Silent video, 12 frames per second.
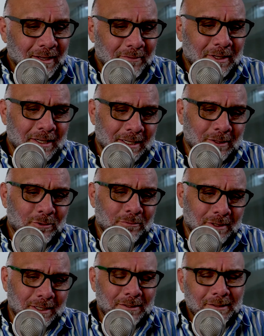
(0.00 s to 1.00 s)
of getting
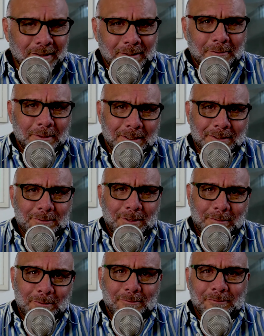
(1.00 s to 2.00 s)
in a little bit of
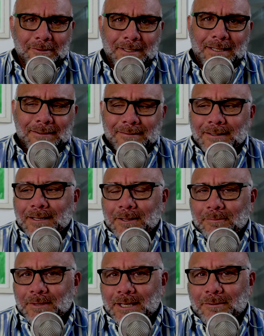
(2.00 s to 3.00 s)
trouble for not
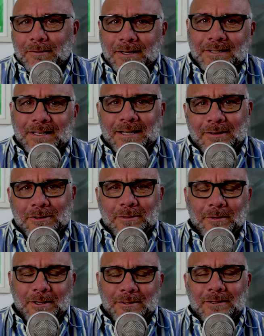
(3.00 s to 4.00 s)
being where I said I was
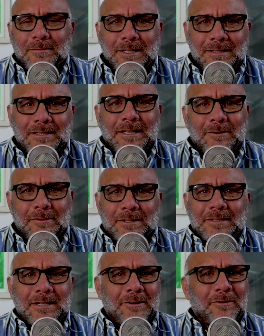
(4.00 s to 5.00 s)
supposed to be, et cetera, et
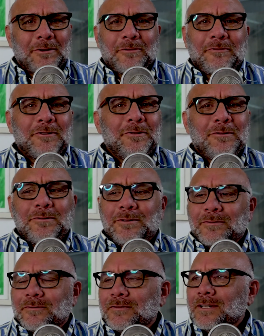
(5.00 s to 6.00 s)
cetera. Food,
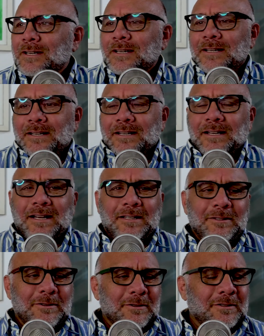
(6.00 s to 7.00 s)
of
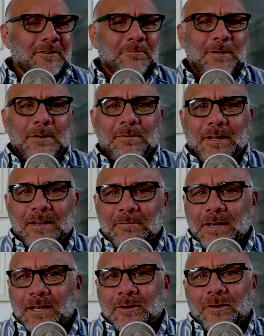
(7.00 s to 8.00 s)
colors, of people I
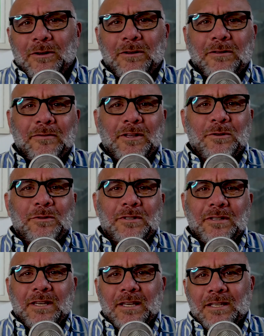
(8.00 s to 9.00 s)
met. All of those
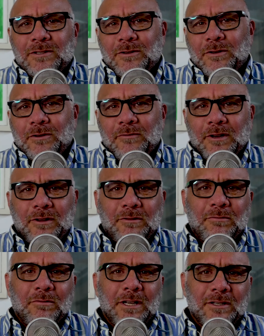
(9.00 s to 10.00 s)
things are a very
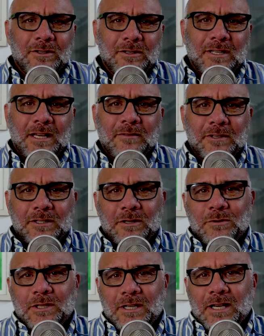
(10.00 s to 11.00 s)
rich set of
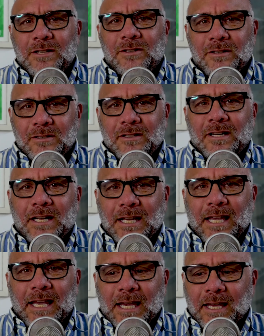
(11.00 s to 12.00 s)
associations that
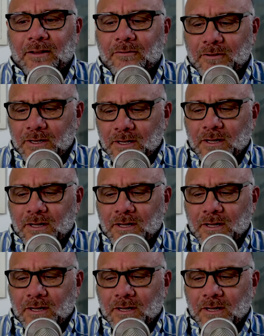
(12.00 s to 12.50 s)
I have